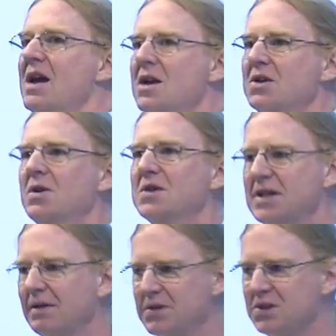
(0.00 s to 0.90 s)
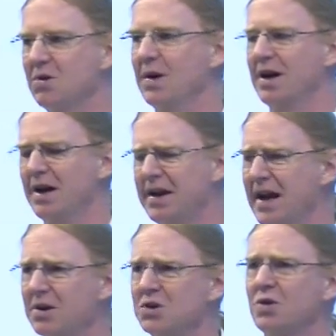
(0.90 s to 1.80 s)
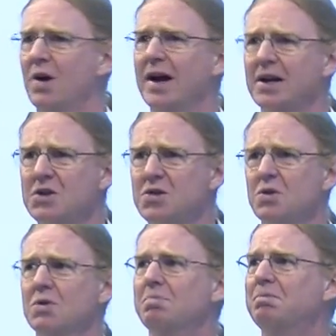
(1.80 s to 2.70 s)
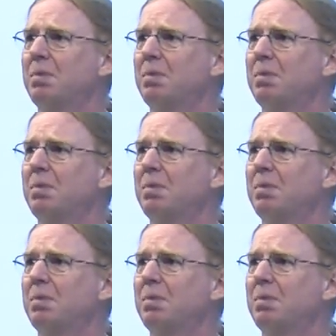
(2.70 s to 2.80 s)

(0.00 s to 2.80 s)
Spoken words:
to the stuff that's going on now, trying to